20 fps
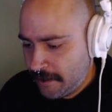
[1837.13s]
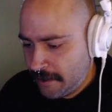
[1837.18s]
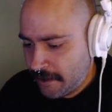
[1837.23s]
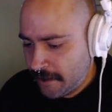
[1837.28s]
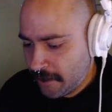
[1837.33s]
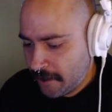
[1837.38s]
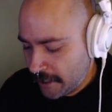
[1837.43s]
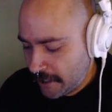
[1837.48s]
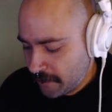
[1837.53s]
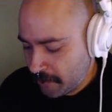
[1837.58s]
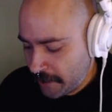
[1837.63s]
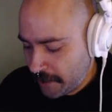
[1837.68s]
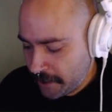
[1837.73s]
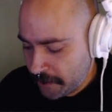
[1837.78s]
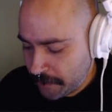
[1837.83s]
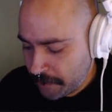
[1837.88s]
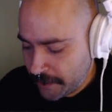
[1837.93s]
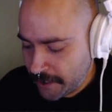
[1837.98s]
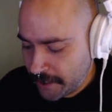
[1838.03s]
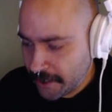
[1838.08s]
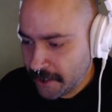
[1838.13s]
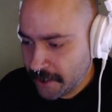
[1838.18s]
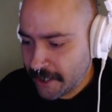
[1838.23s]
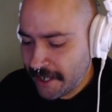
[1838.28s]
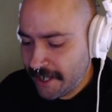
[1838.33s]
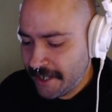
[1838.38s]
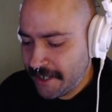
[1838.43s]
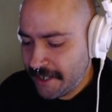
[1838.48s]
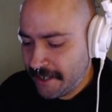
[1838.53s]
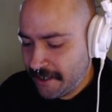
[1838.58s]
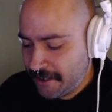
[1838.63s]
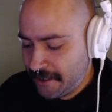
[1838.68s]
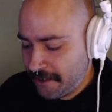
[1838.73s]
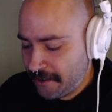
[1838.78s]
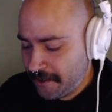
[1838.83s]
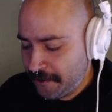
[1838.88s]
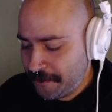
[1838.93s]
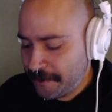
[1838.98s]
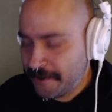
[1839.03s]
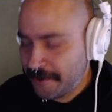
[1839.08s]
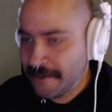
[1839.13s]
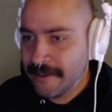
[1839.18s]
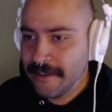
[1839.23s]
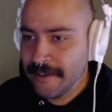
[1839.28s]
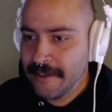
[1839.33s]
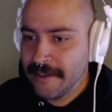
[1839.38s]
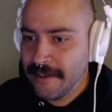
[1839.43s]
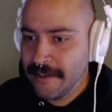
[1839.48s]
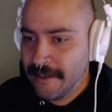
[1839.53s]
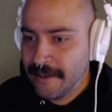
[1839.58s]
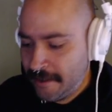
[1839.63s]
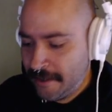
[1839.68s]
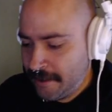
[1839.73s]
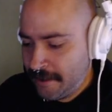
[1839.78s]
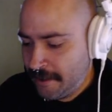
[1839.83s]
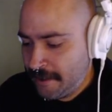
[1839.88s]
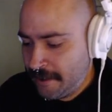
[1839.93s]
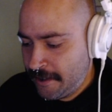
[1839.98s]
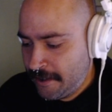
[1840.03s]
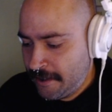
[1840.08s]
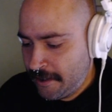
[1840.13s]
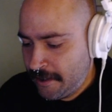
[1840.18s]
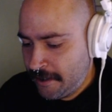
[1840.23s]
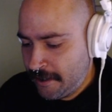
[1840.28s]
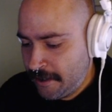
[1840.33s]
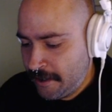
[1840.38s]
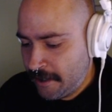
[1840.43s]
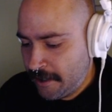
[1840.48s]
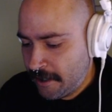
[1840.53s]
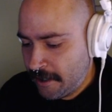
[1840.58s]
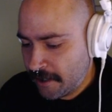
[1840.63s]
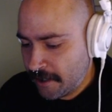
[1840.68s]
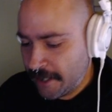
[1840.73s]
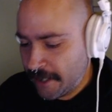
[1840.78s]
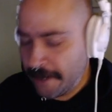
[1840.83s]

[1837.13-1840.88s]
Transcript: Oh, that's way too big. Okay. Oops. Okay.